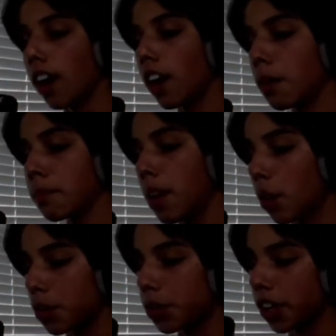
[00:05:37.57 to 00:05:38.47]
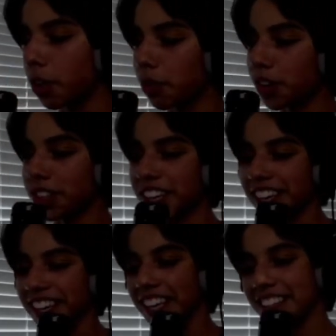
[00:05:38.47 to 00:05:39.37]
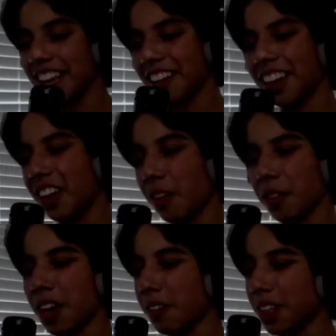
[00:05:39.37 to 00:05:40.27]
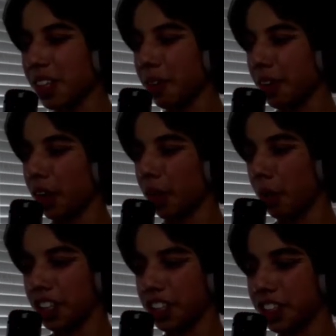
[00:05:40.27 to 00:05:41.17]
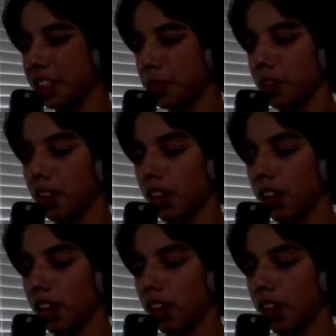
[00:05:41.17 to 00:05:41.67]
Um, Second question, I guess. I don't know. We're not really going on questions, but